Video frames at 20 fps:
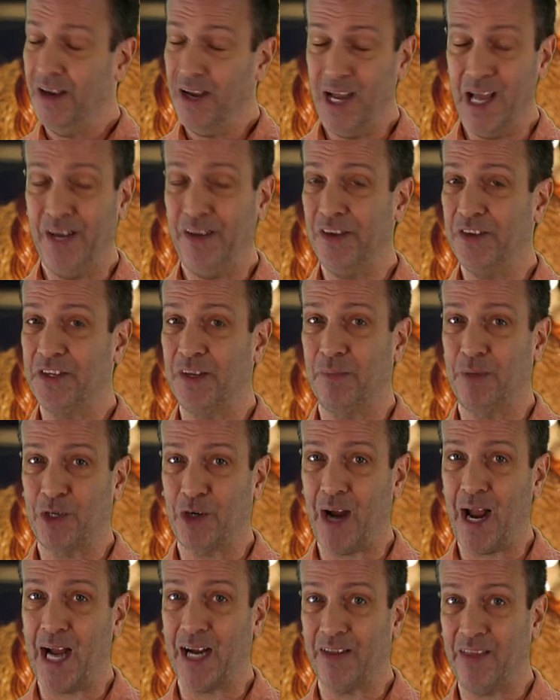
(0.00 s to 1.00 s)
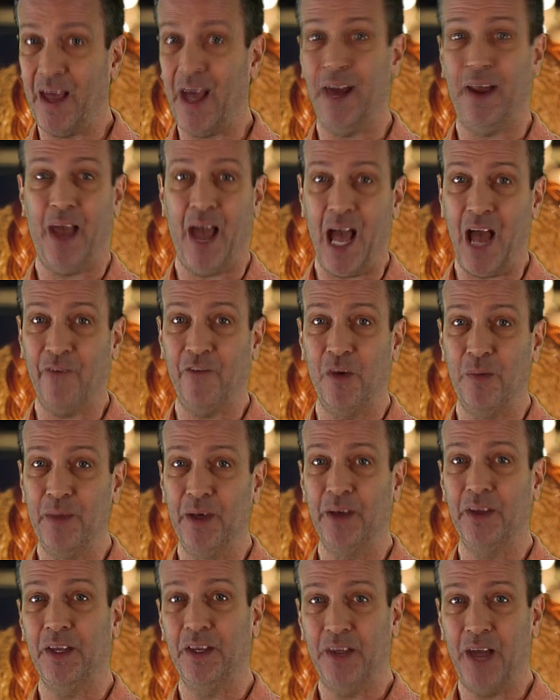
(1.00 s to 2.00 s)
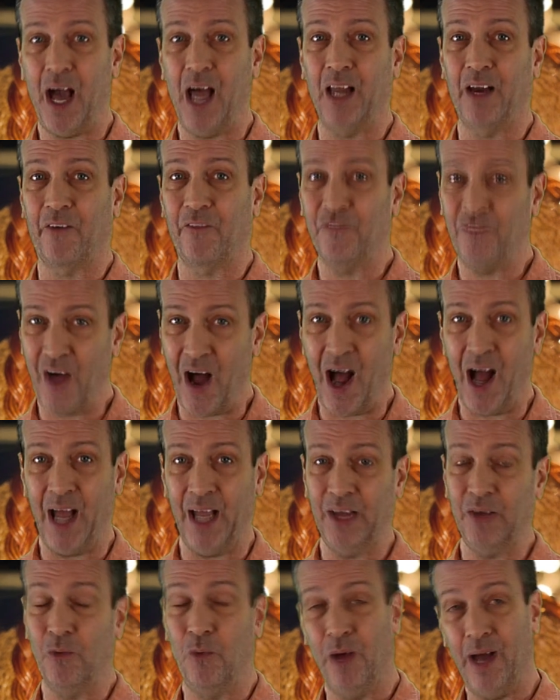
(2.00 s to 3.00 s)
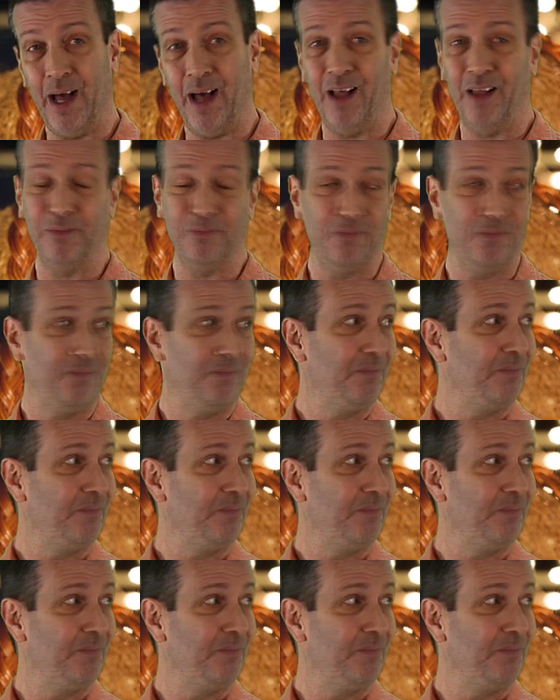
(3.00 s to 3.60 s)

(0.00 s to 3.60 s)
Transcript: And you subtract that half a million dollar fine, well,